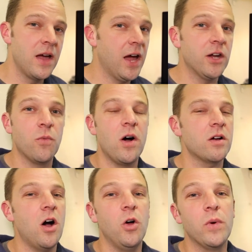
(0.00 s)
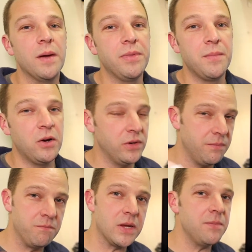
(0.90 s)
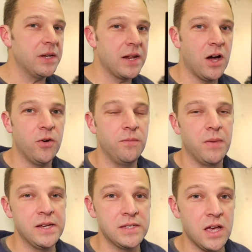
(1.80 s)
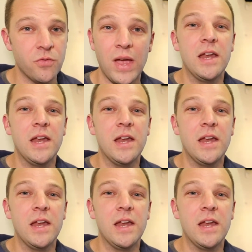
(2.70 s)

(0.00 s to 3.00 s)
I had to walk all the way up the mountain and beam it down myself.